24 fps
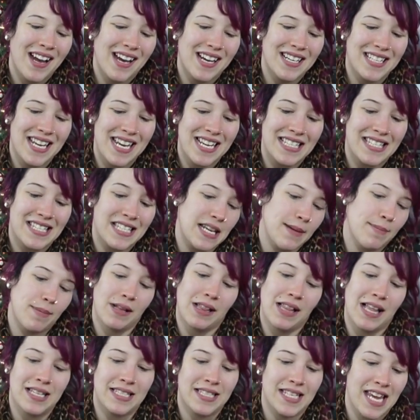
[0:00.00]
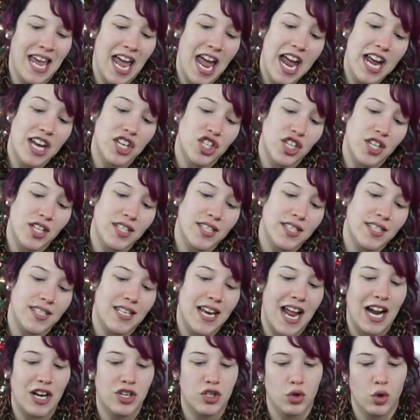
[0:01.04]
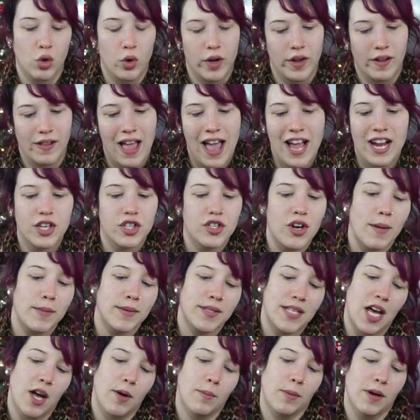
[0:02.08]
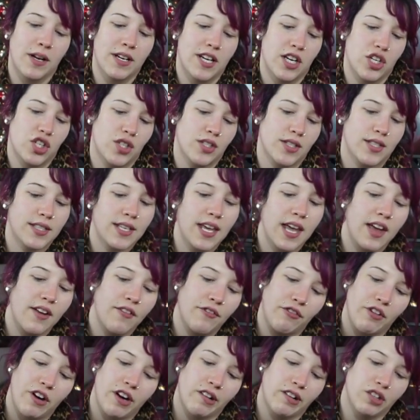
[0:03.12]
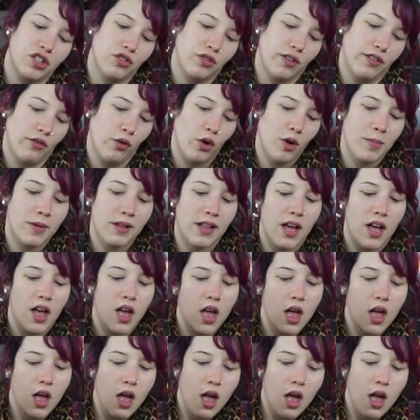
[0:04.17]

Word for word: contains deep cleansing agents, natural oil extracts, help condition skin, fragrance-free formula,